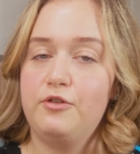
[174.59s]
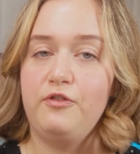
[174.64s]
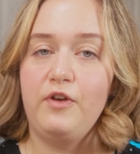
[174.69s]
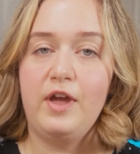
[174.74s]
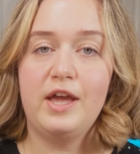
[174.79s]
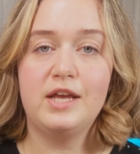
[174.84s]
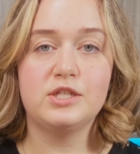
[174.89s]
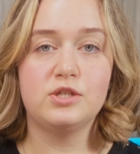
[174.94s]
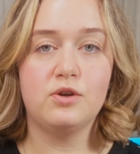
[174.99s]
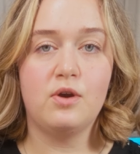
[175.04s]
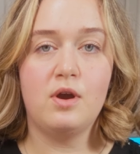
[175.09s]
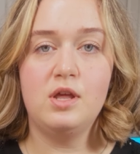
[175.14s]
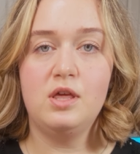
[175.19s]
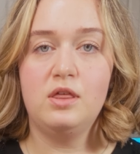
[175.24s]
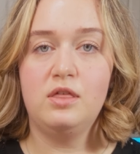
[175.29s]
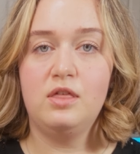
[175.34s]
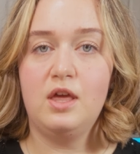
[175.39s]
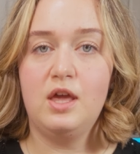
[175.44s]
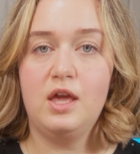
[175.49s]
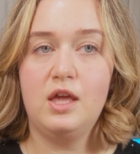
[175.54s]
face or
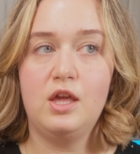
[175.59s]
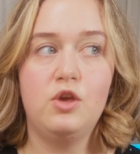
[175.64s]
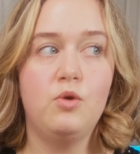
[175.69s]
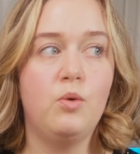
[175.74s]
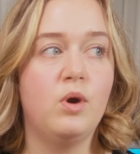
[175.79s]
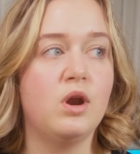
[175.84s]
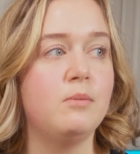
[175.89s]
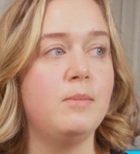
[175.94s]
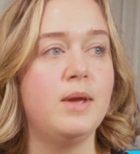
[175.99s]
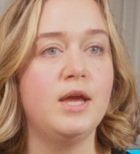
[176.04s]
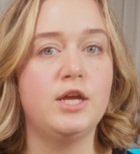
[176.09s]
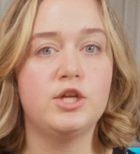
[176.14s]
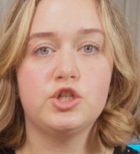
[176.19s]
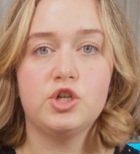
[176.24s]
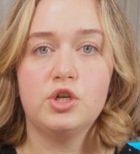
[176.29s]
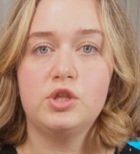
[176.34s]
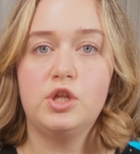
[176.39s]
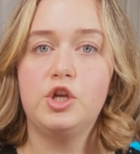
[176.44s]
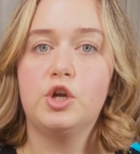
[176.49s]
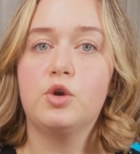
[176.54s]
anything. You wanna make
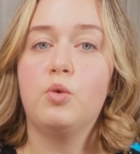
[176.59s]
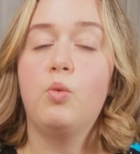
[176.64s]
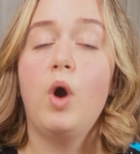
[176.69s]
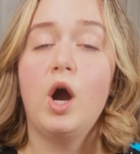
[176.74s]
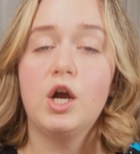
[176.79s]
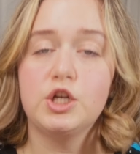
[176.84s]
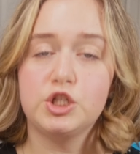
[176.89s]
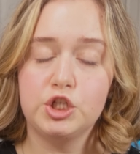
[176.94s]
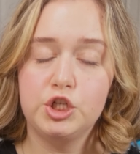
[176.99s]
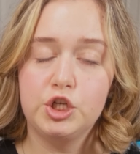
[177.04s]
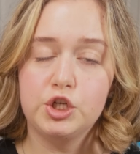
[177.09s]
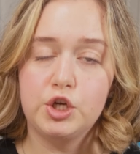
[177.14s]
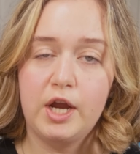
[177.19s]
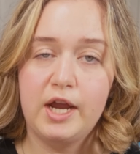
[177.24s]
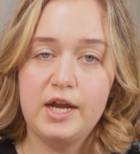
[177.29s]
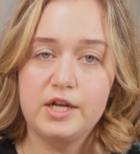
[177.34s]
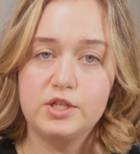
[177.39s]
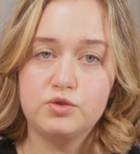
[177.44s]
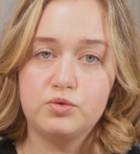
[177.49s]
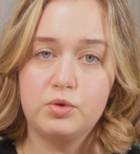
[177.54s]
sure that you're washing your
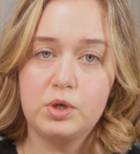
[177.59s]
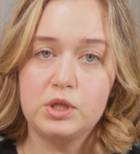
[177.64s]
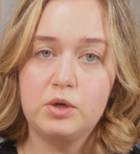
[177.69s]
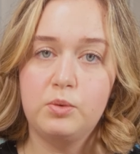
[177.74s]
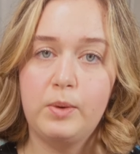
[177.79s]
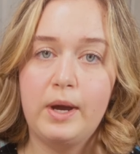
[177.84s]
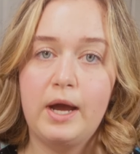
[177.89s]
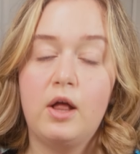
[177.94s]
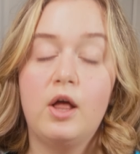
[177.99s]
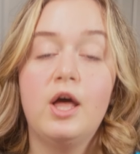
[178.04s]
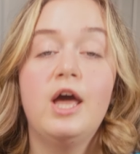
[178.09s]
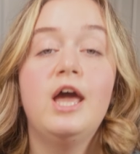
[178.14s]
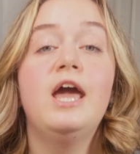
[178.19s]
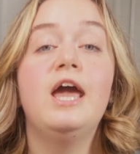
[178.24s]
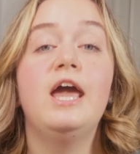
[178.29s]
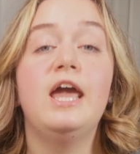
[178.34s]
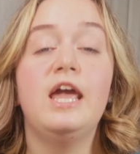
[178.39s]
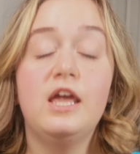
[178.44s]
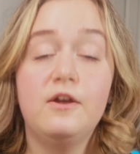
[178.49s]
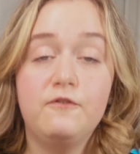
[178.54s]
hands really well.
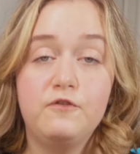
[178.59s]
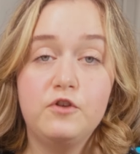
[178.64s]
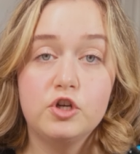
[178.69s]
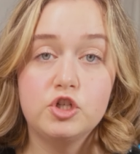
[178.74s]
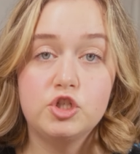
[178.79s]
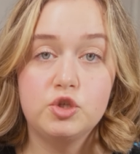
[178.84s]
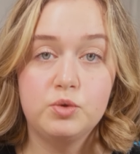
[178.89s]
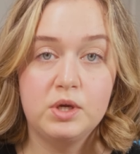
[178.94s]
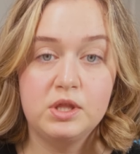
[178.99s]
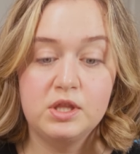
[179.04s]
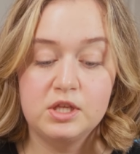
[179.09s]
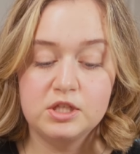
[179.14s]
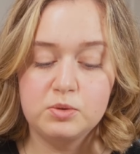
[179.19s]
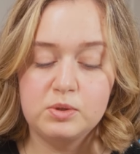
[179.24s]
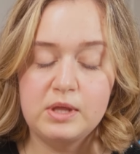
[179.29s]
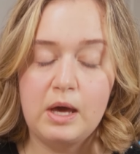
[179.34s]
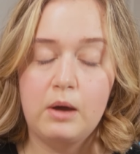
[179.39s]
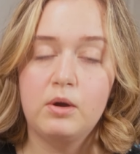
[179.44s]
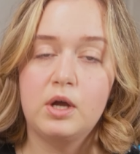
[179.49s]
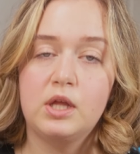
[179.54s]
If you're doing this
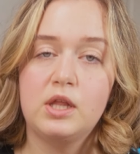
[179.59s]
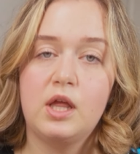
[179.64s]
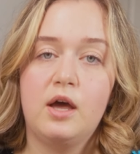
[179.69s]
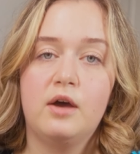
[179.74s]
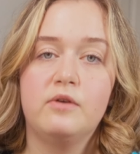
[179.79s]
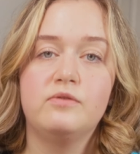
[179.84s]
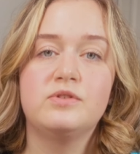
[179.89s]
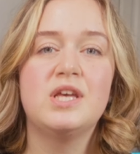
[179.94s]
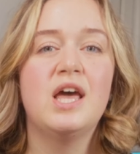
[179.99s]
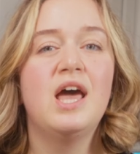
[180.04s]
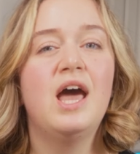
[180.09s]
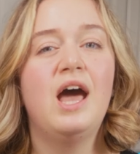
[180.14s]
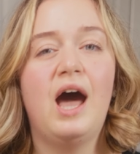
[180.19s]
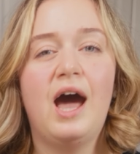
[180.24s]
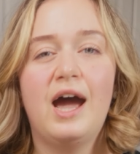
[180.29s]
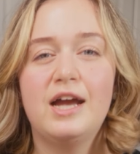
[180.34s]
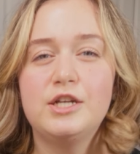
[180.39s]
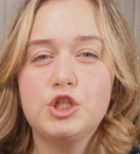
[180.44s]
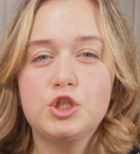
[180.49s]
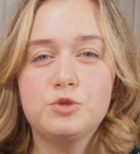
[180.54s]
without gloves,
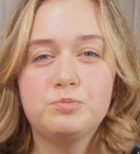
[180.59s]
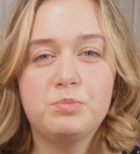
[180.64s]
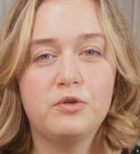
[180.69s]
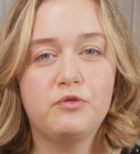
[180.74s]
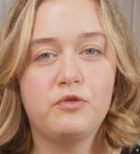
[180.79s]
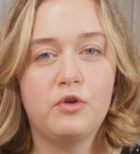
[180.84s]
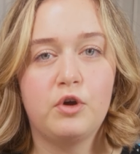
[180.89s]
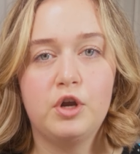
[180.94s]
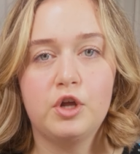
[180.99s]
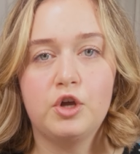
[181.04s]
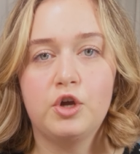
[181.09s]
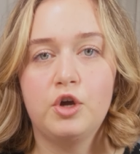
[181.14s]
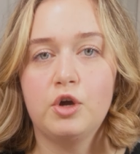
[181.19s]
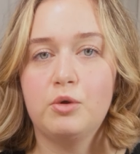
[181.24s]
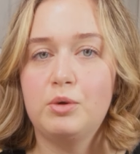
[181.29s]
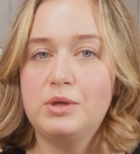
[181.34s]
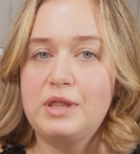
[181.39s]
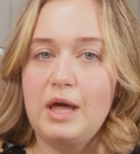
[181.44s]
I just prefer to cook